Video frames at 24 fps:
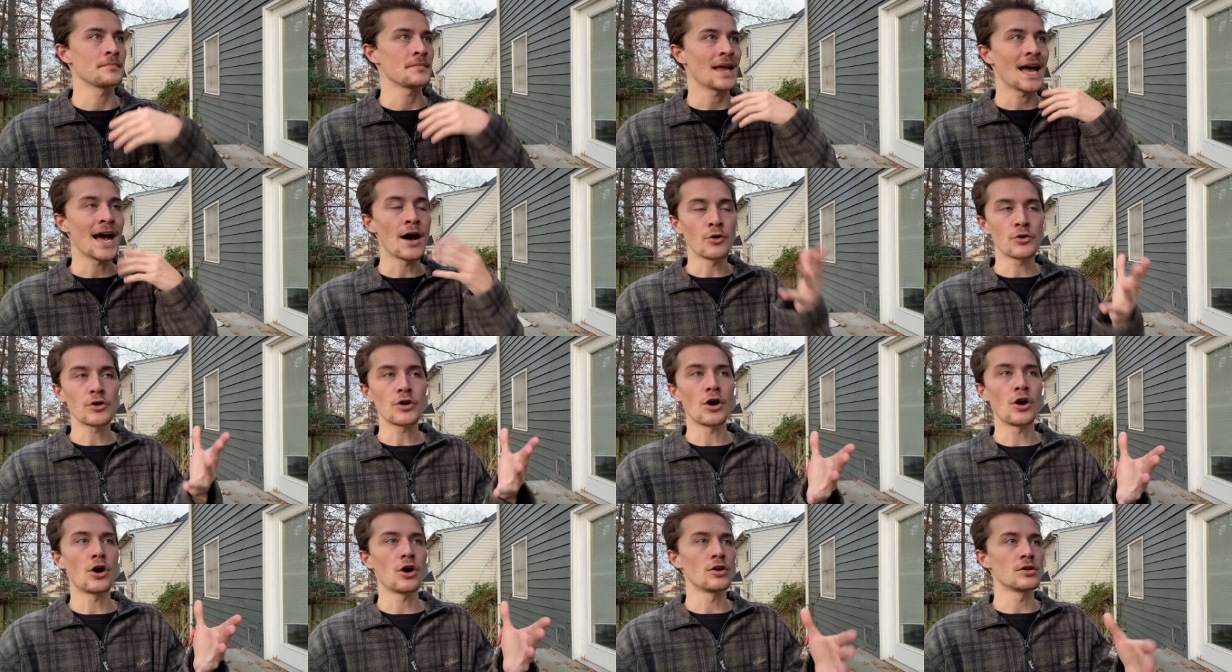
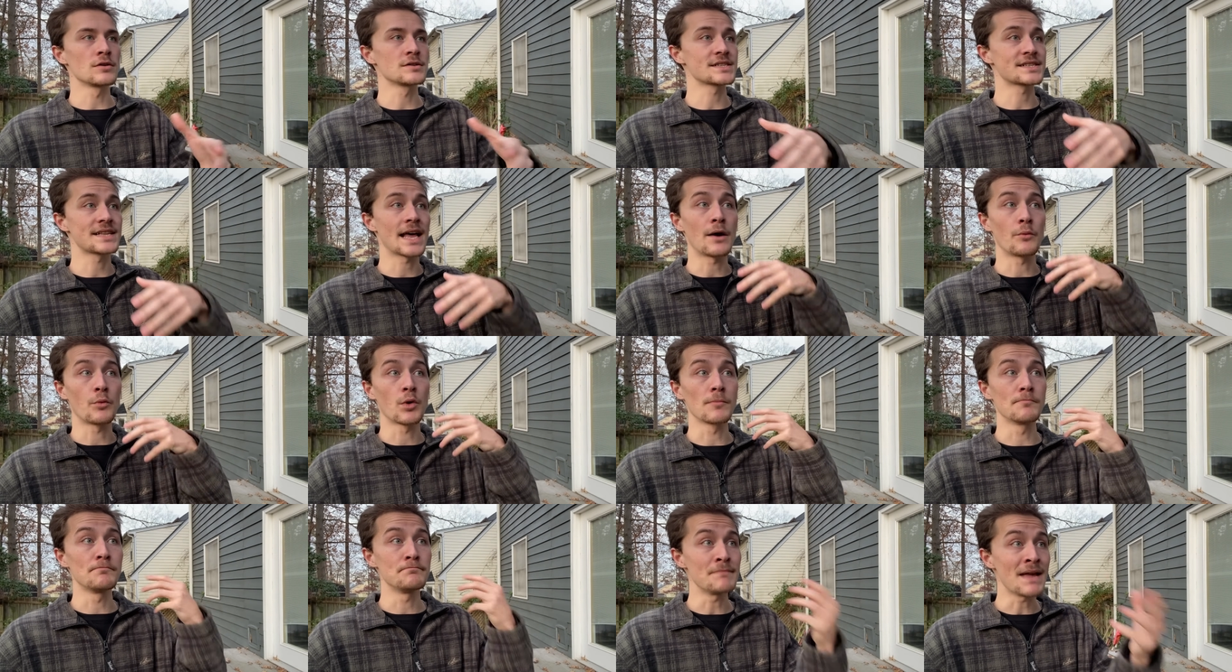alcohols that
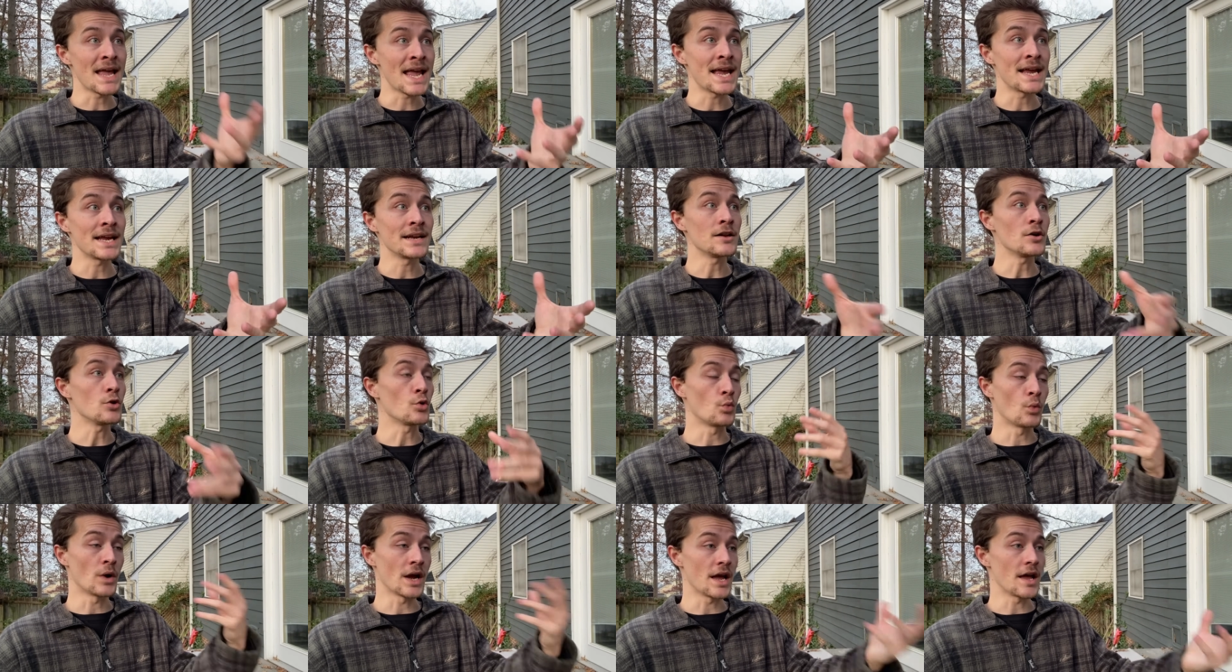were made
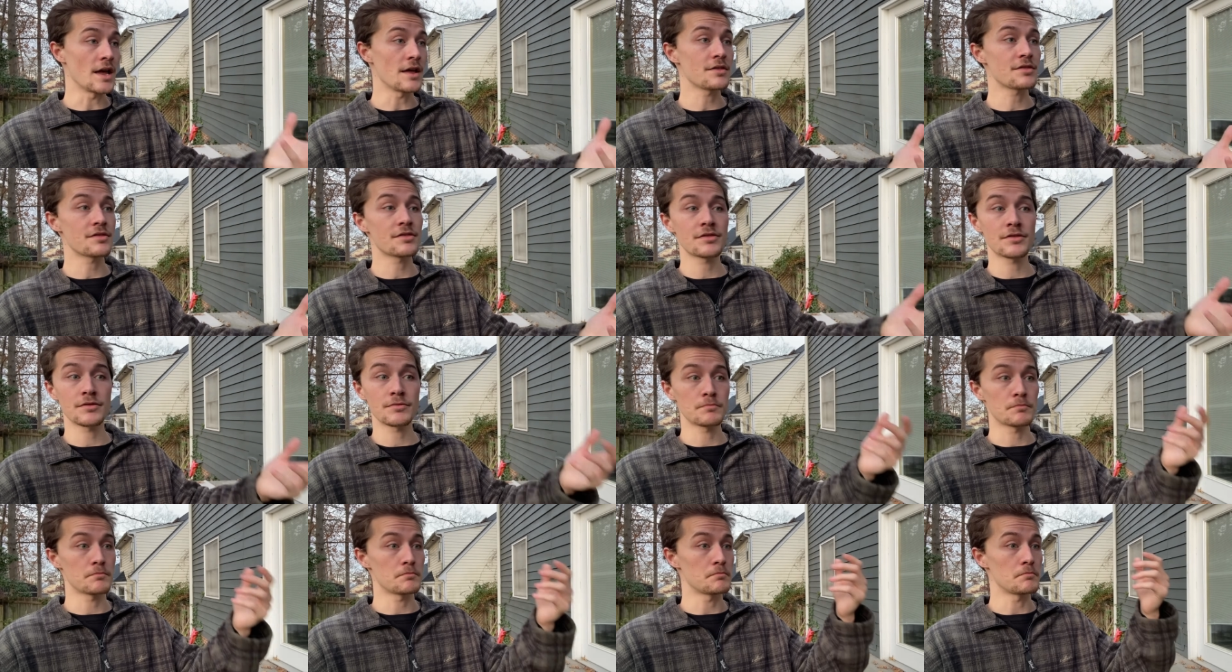
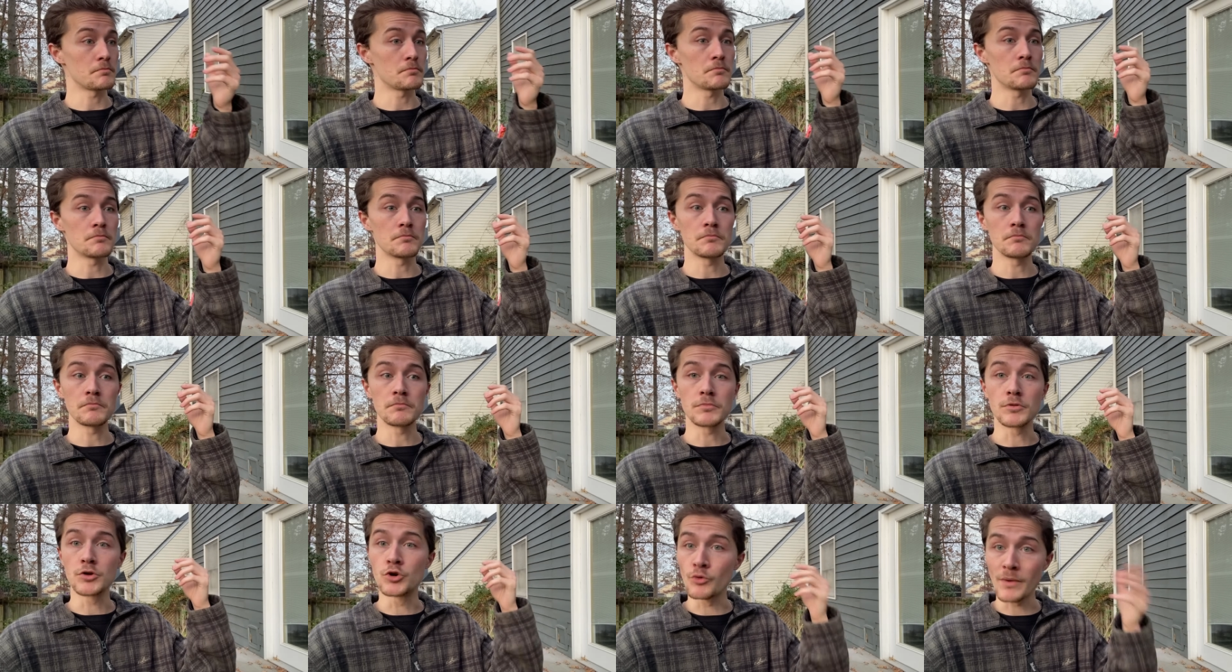with
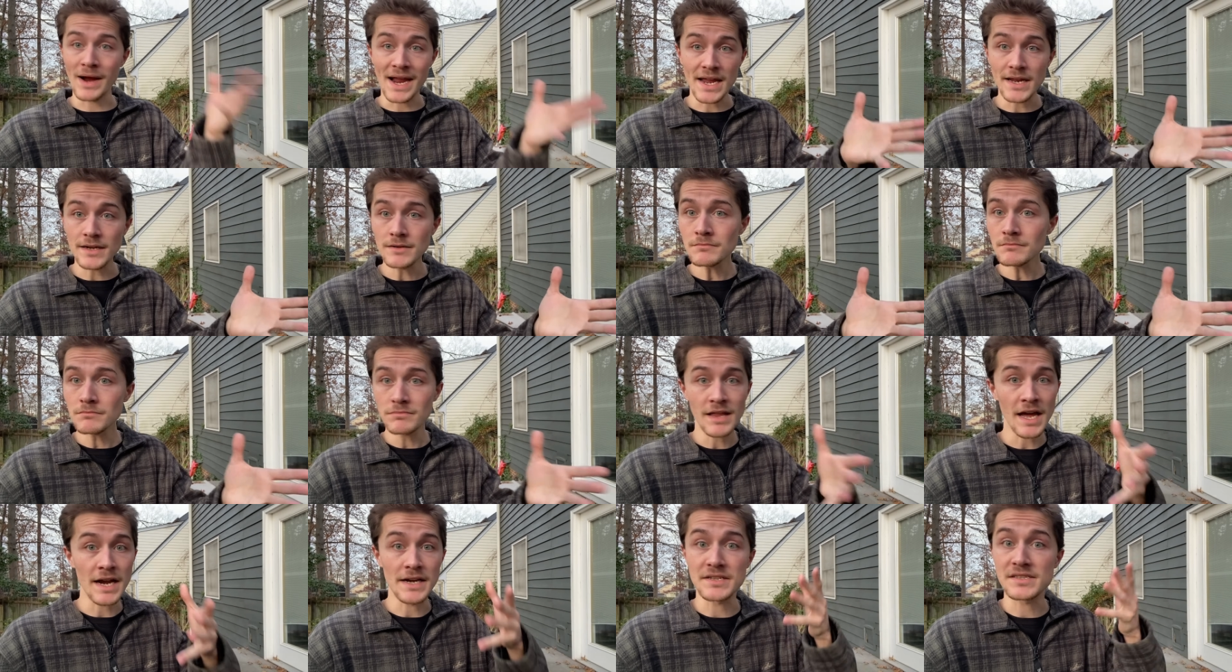grain
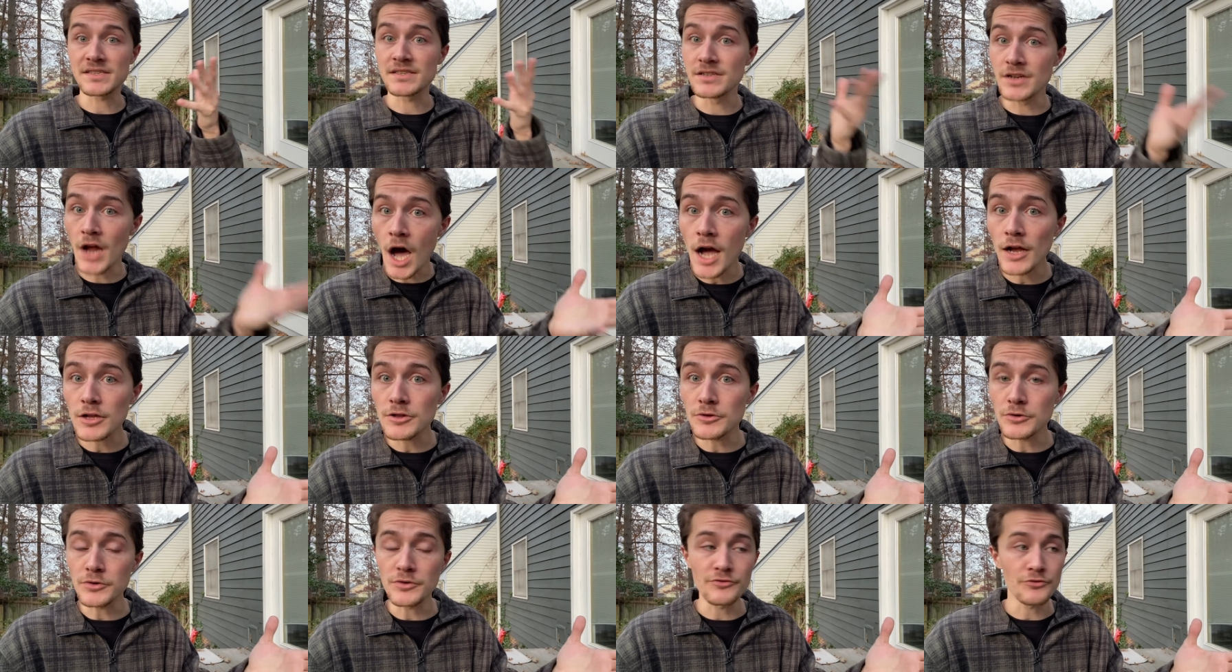that is not
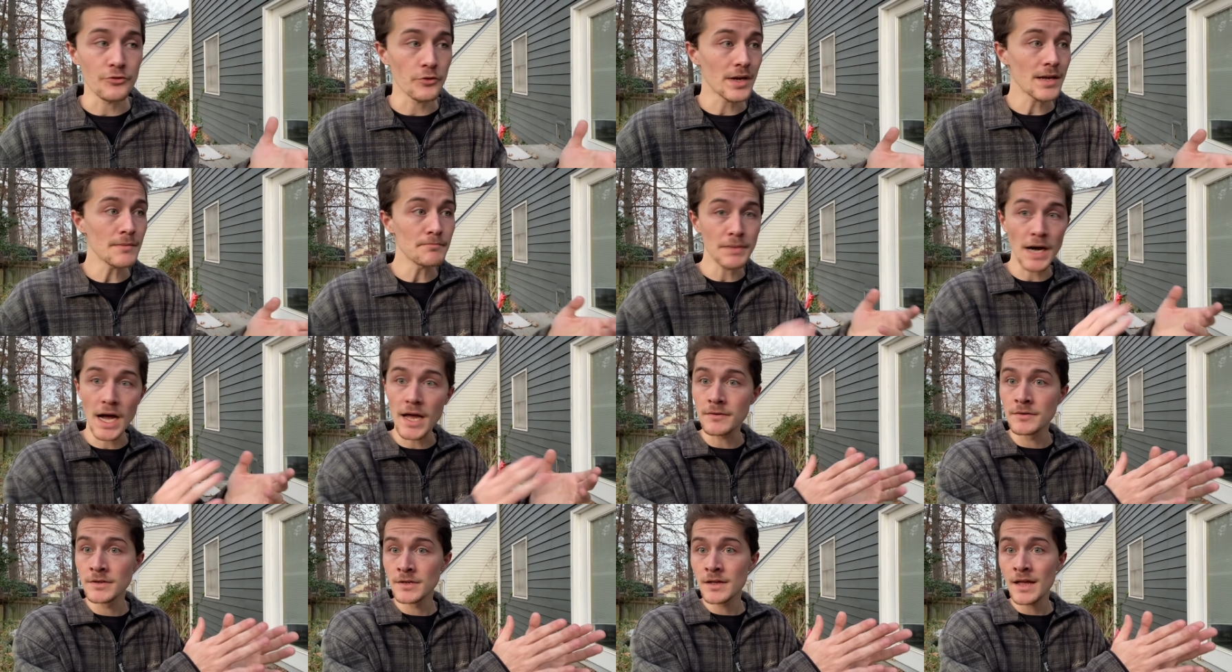gluten-free
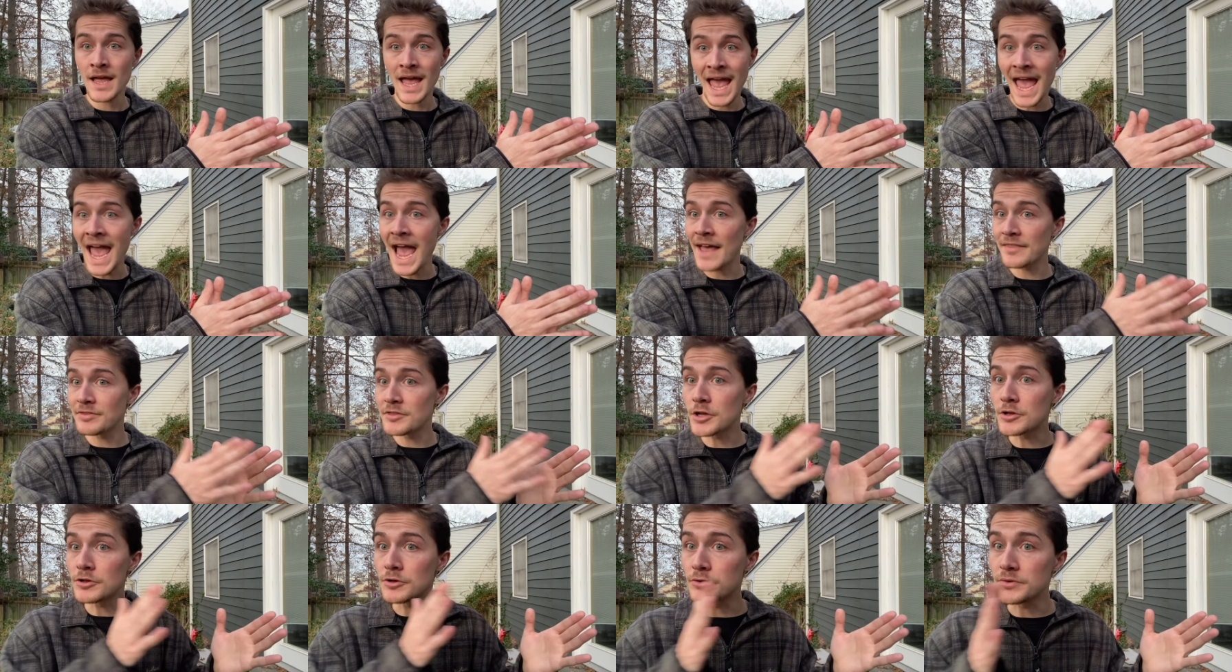but had
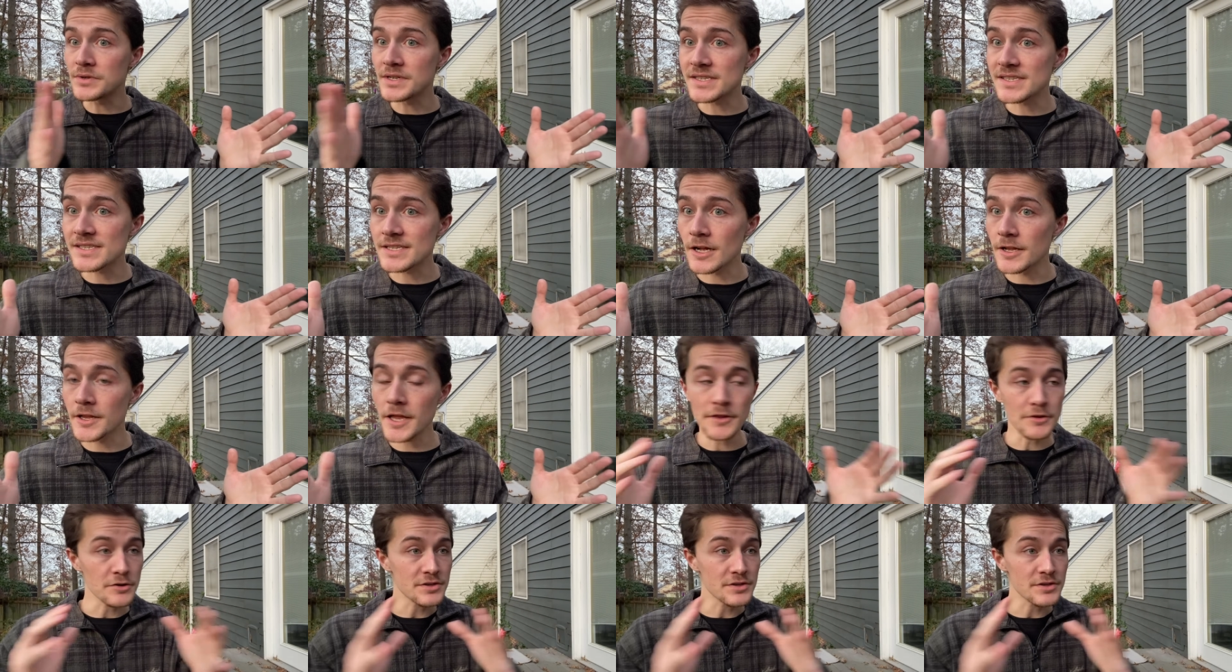the gluten distilled out.